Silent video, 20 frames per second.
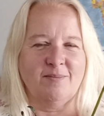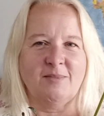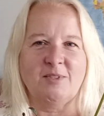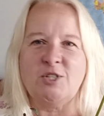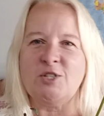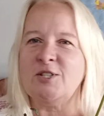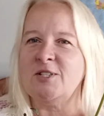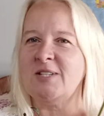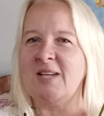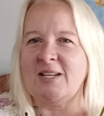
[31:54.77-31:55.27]

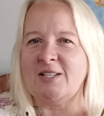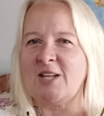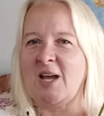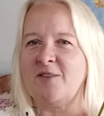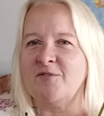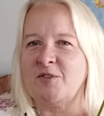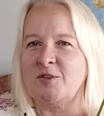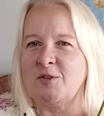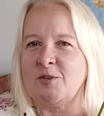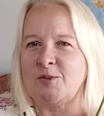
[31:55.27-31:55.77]
just take
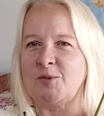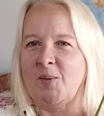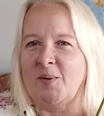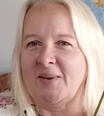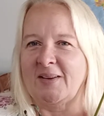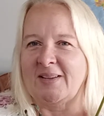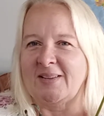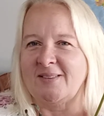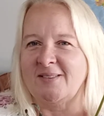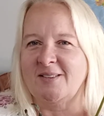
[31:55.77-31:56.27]
time for those
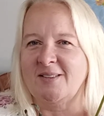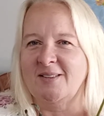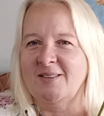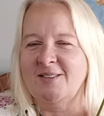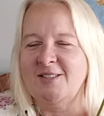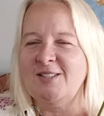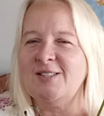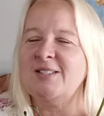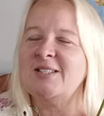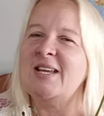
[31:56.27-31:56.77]
orchids.
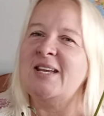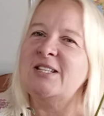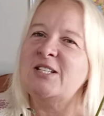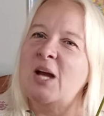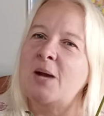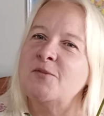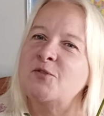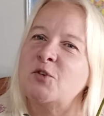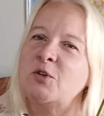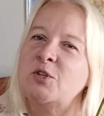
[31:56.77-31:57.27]
Just take
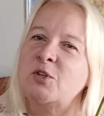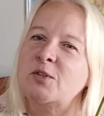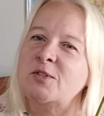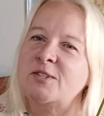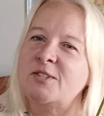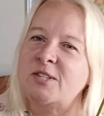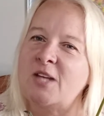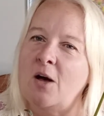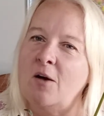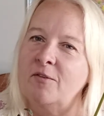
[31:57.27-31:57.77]
time for
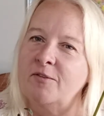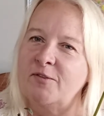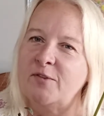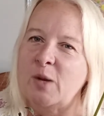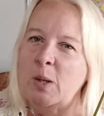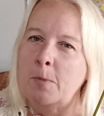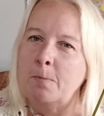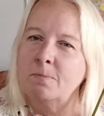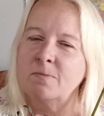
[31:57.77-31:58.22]
yourself.